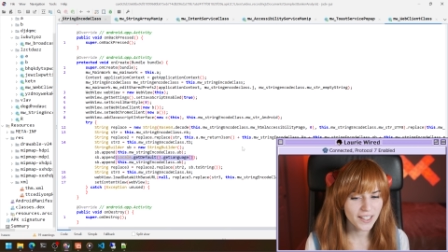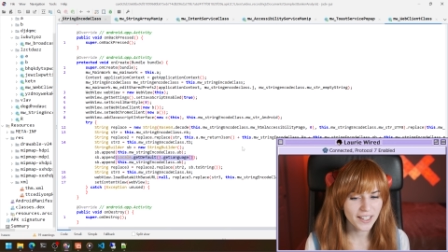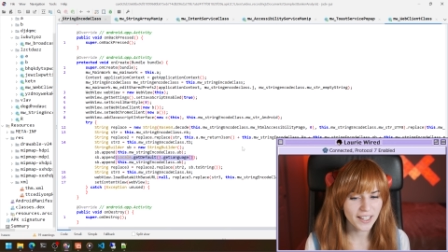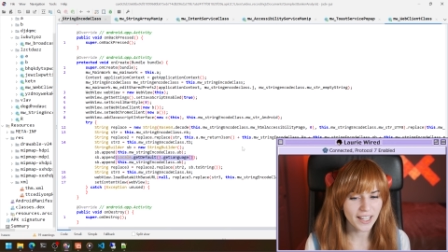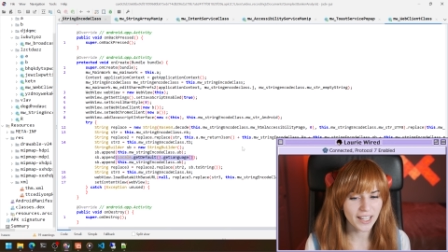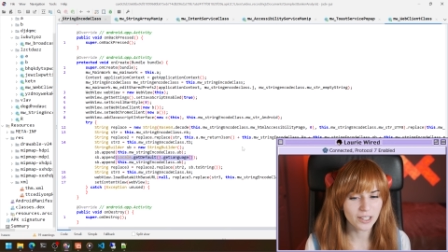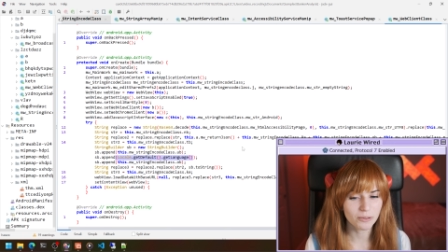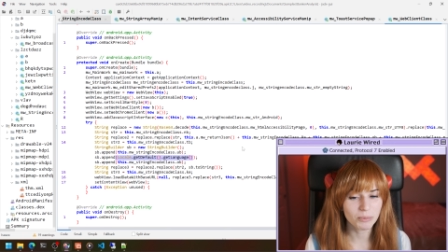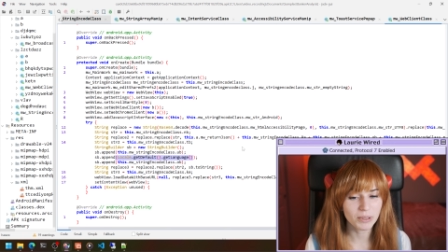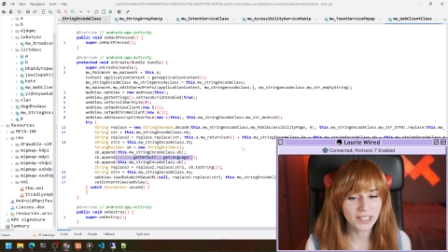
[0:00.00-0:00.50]

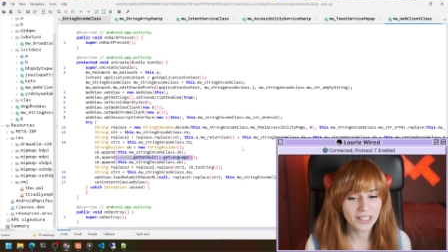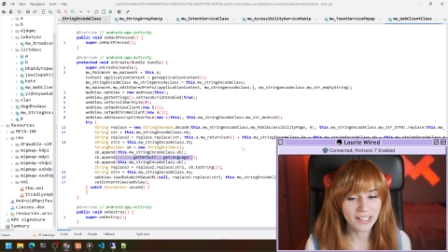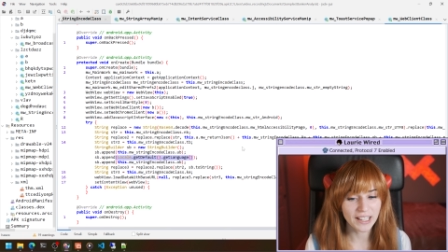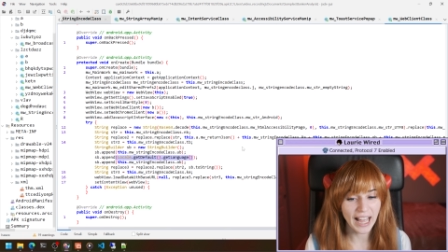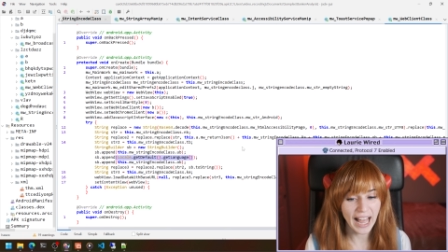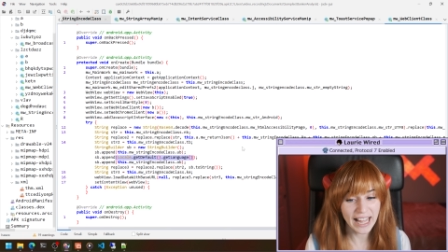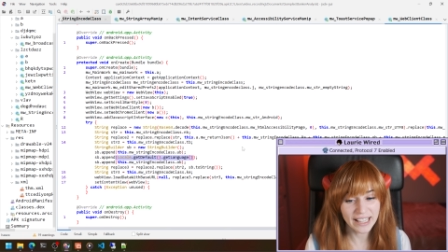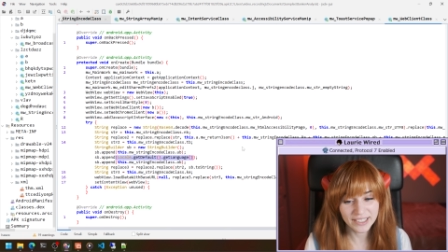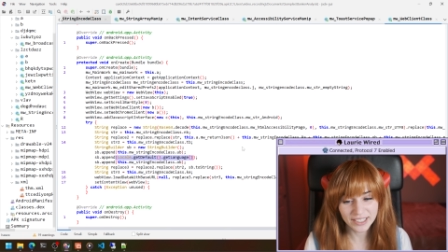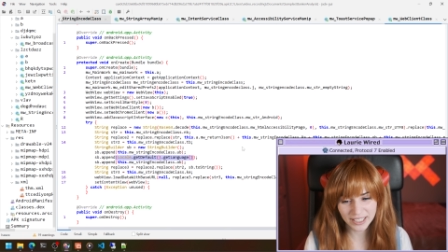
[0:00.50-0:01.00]
and be
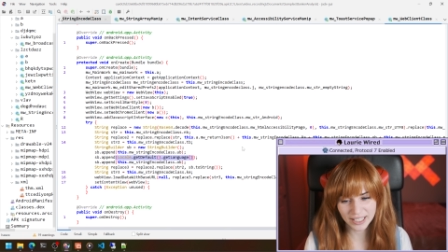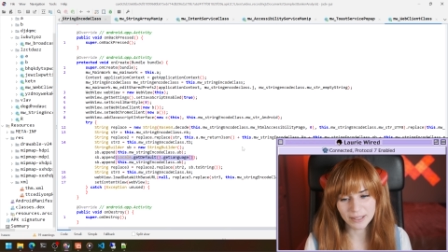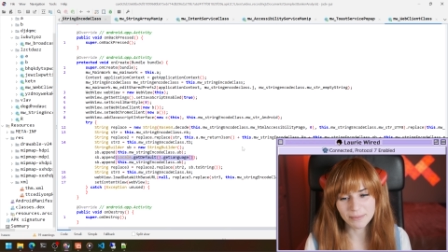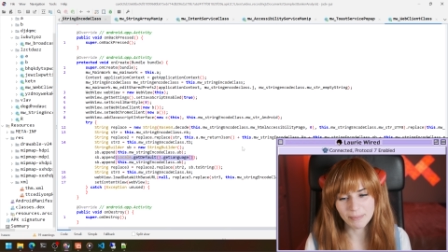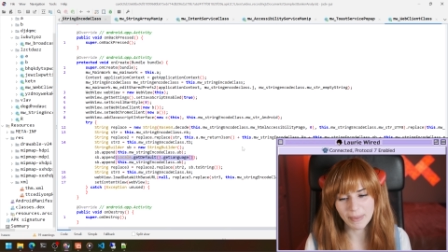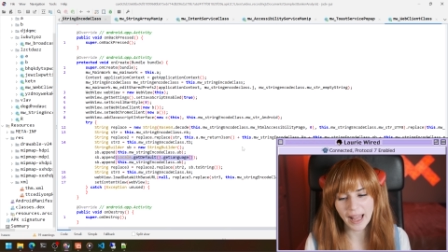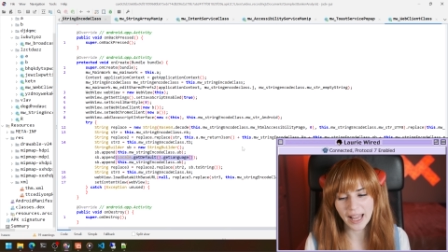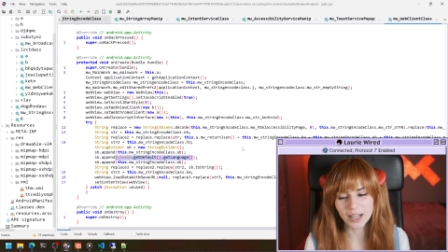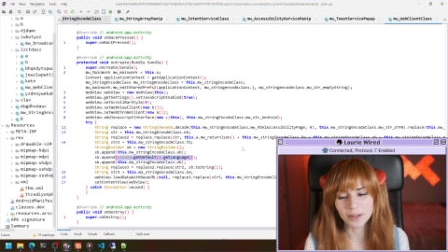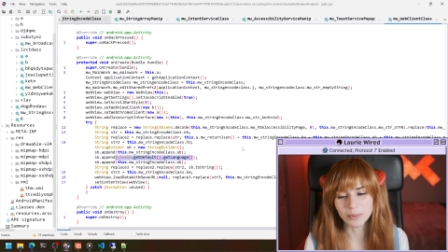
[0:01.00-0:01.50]
as
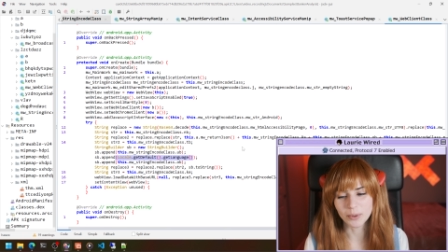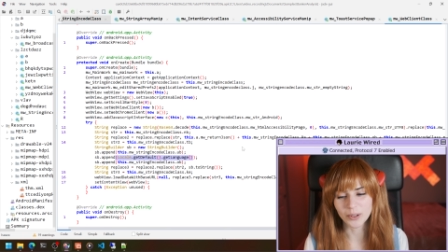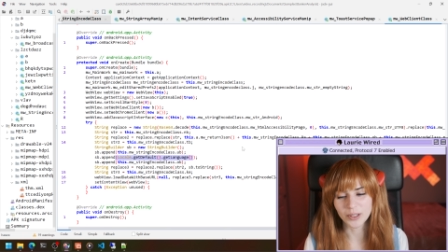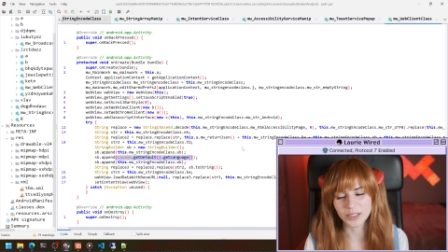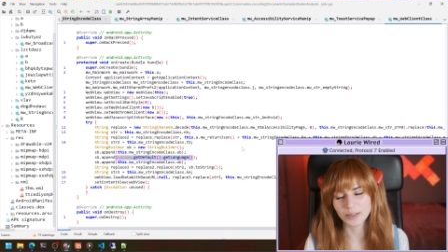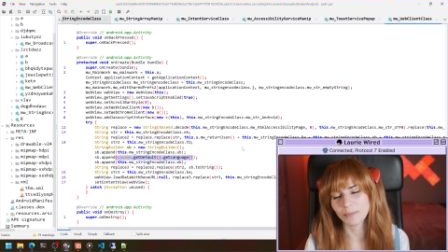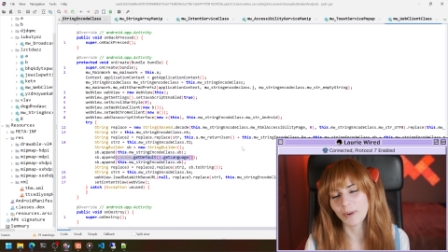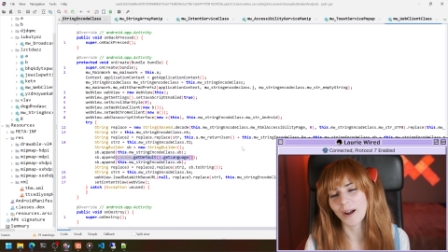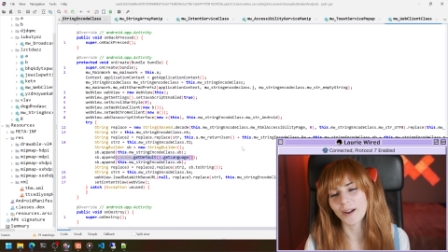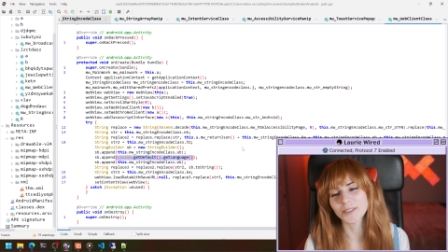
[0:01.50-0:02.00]
compatible as
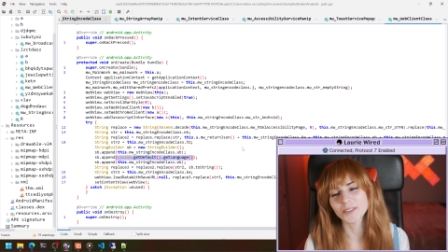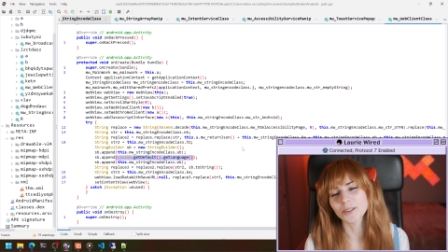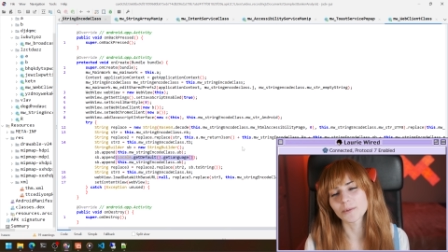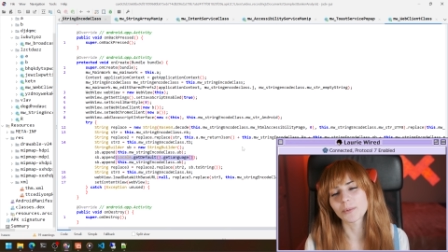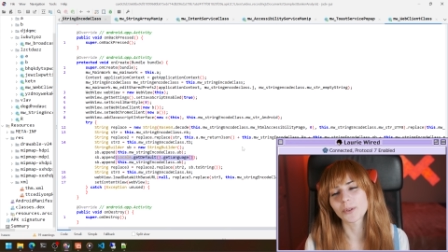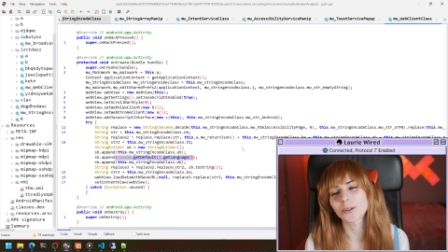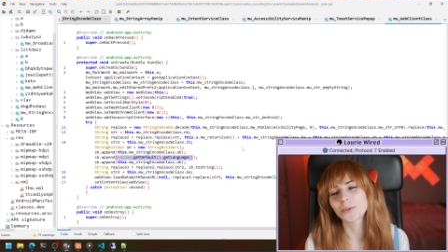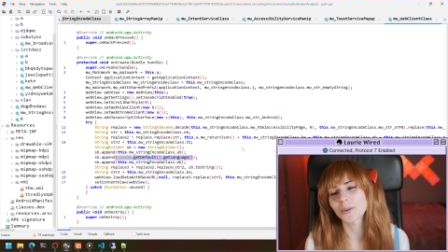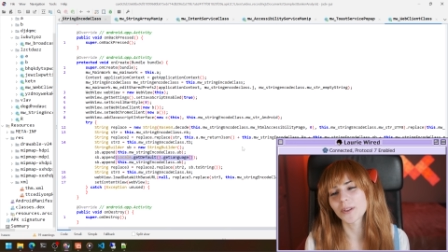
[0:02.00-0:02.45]
possible with